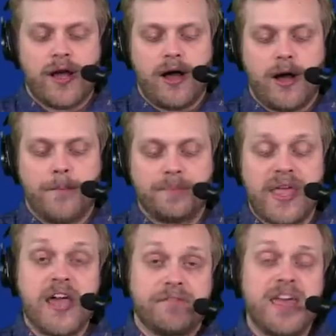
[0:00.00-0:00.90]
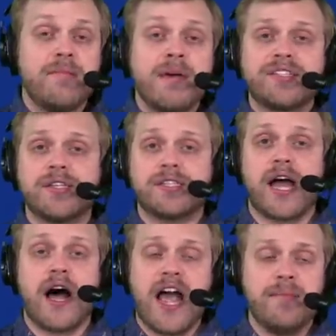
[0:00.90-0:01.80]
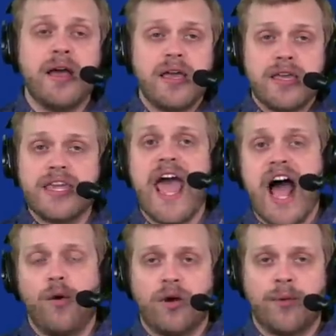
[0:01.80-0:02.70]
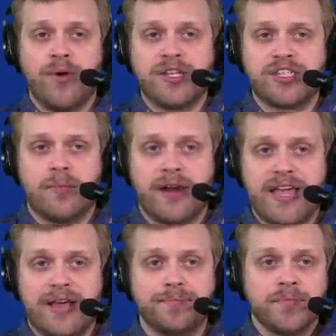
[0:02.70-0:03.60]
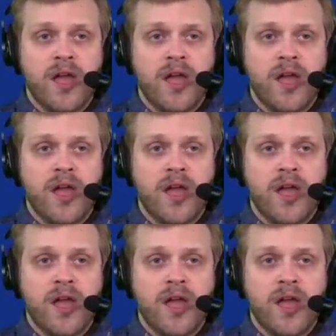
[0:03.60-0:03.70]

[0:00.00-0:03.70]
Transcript: Um, if he misses time, yeah, I want to bring somebody in.